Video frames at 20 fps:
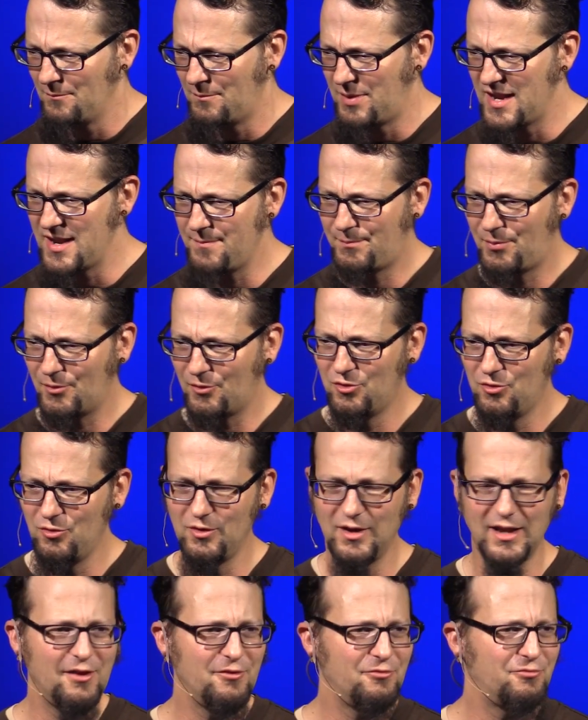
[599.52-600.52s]
people
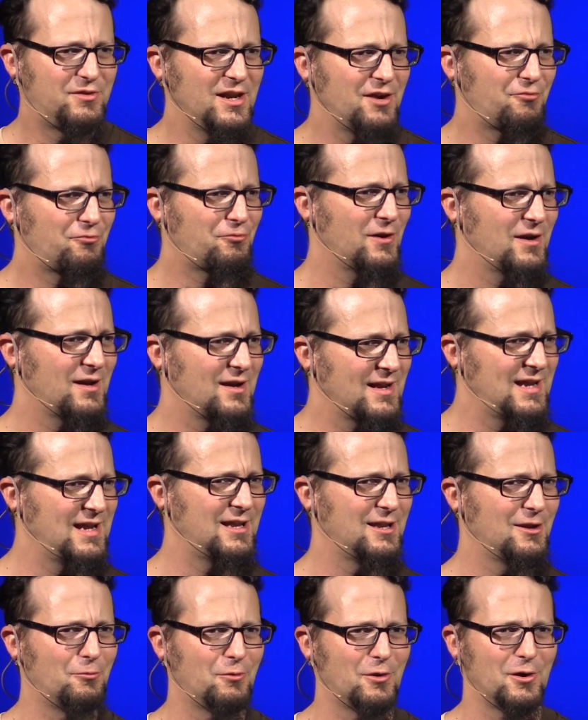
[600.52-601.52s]
who live
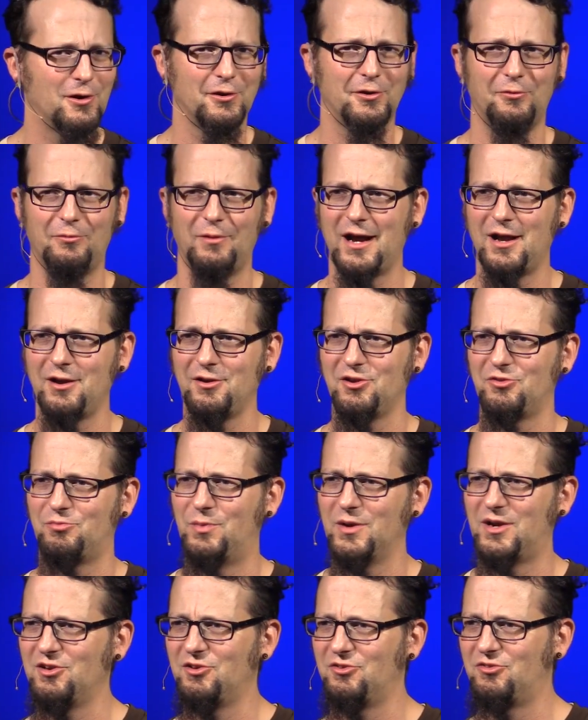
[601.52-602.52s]
differently in the world around us
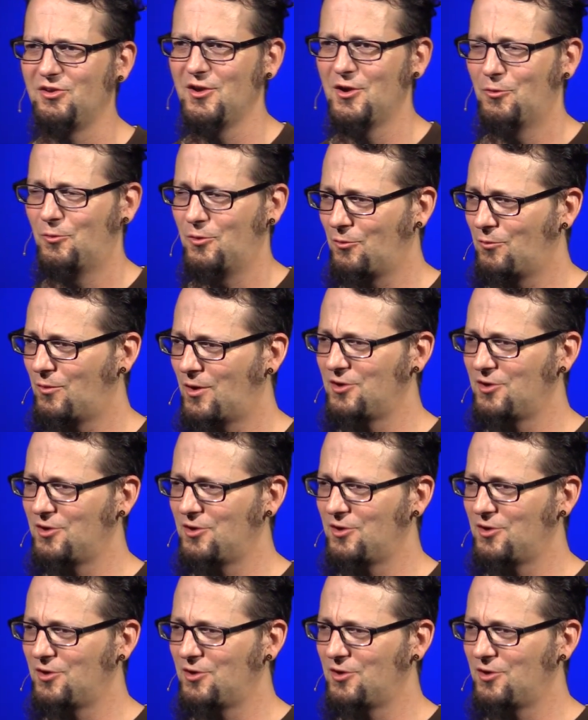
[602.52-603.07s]
because we're